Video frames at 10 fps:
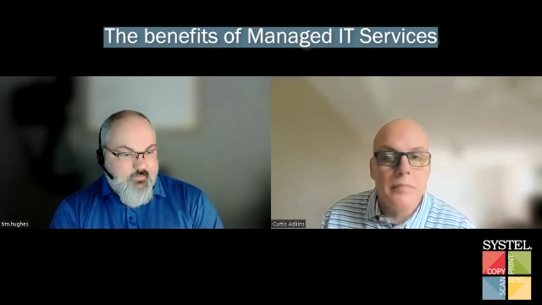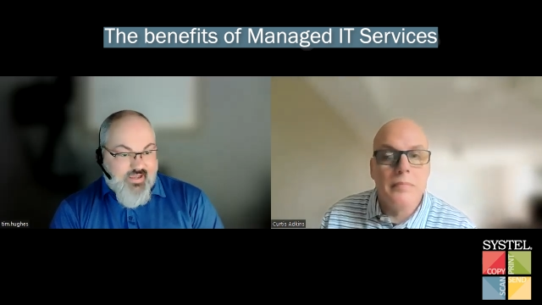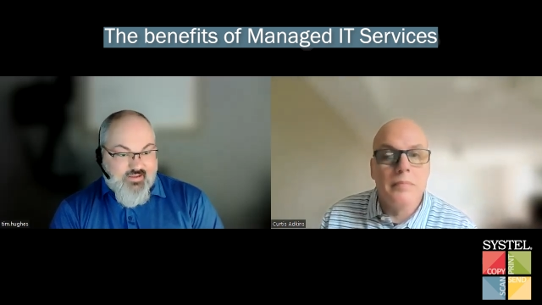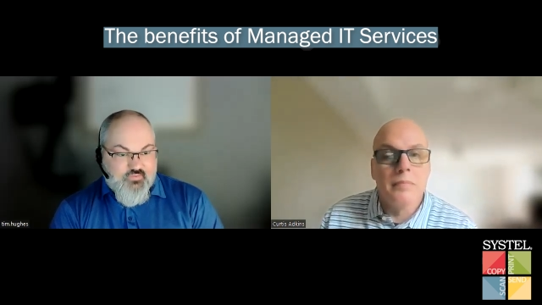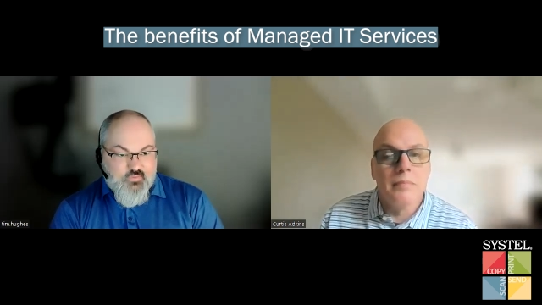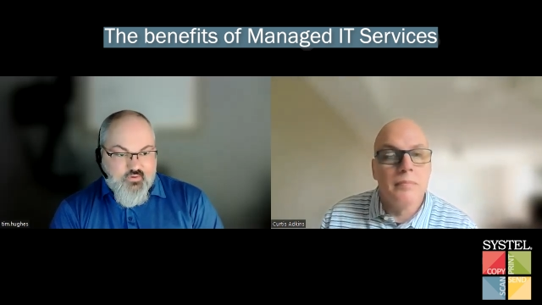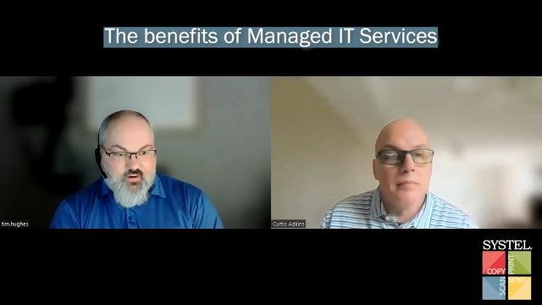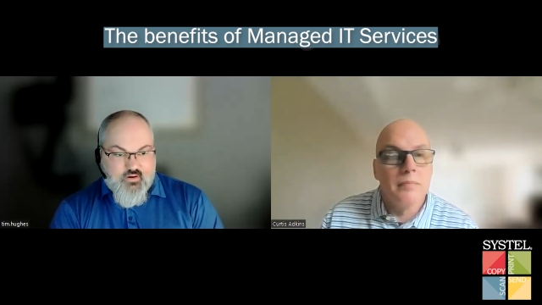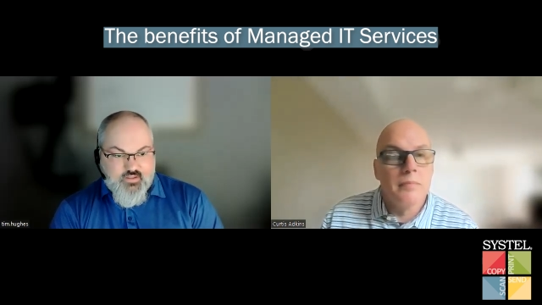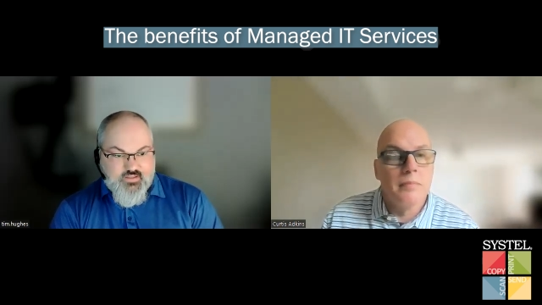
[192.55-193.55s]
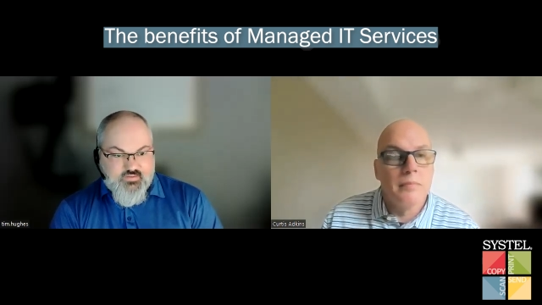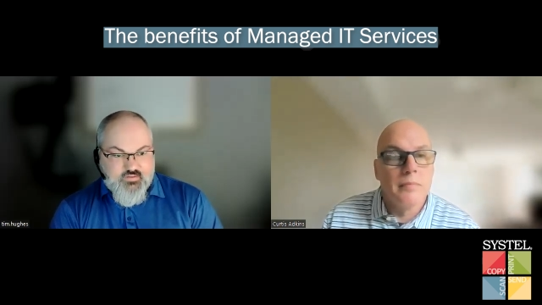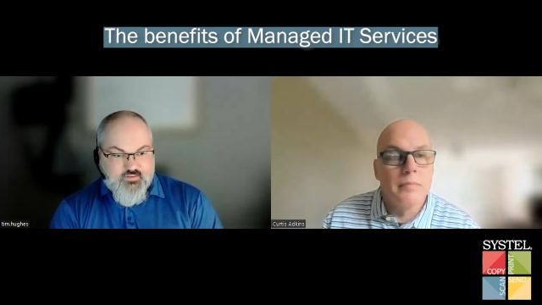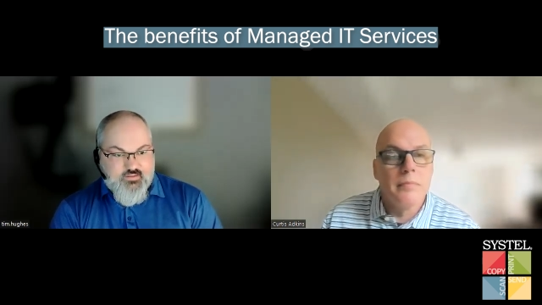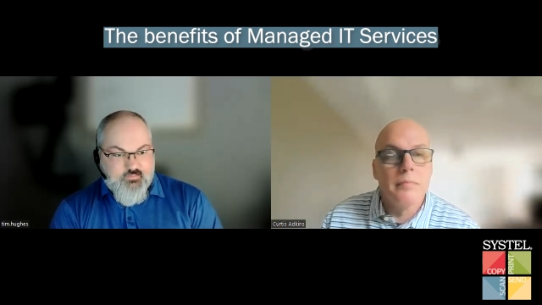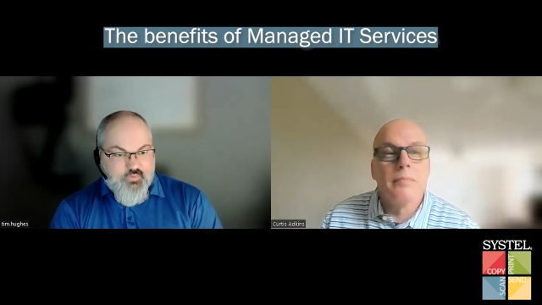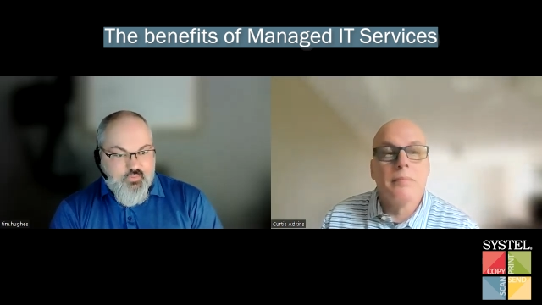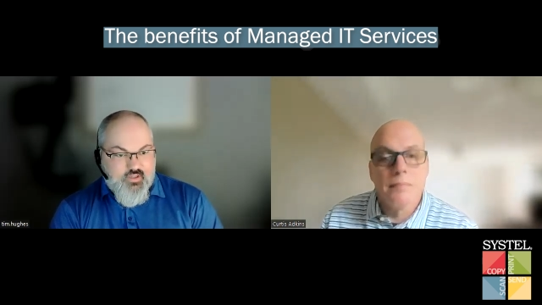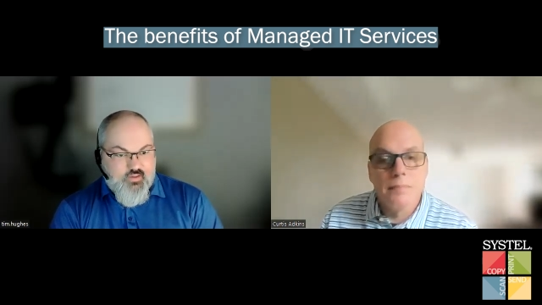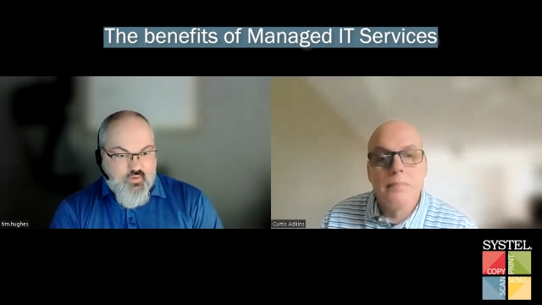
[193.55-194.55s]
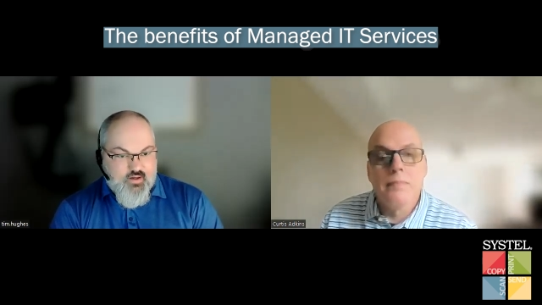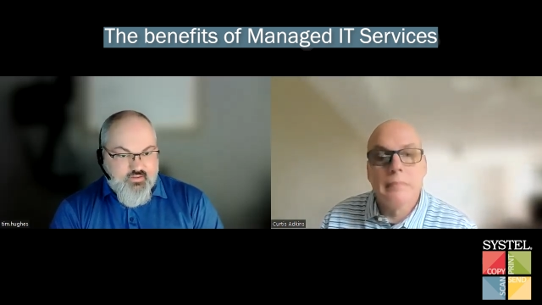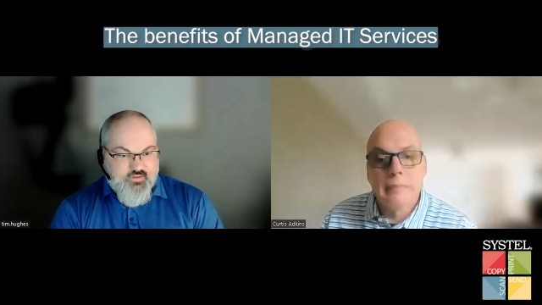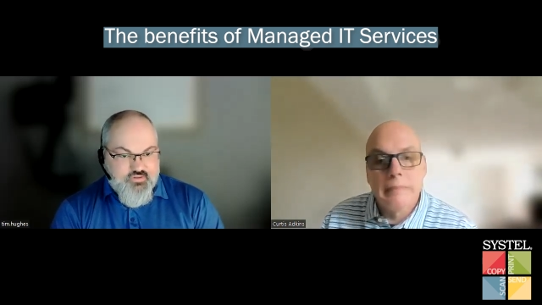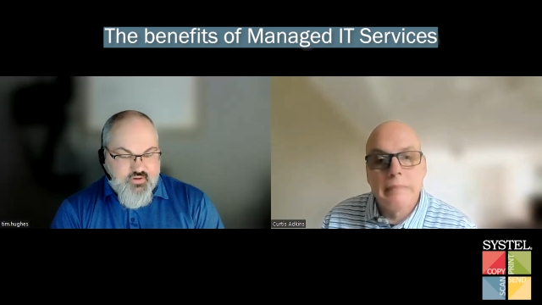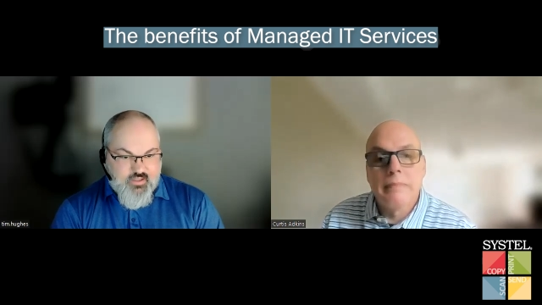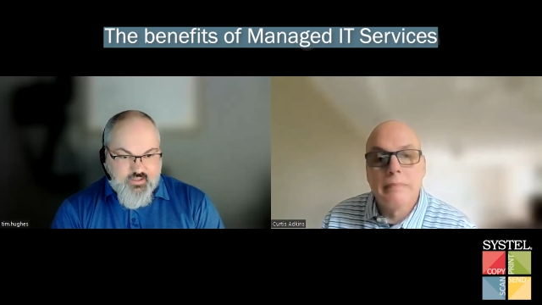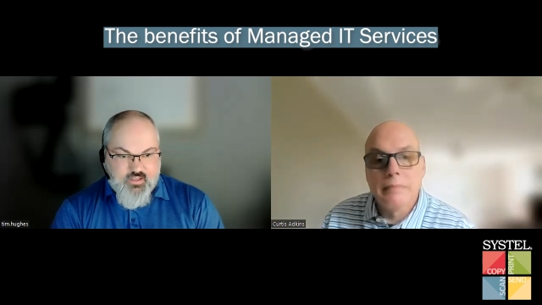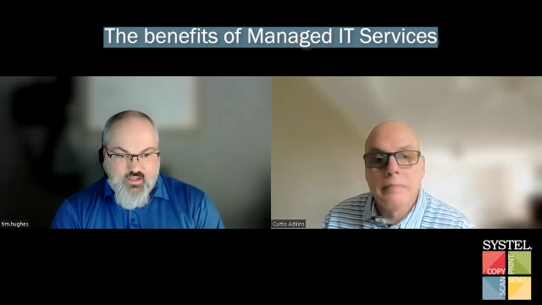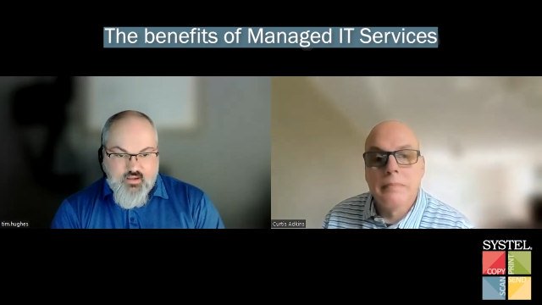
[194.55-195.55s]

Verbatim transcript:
Speaker 1: password audits and employee awareness training.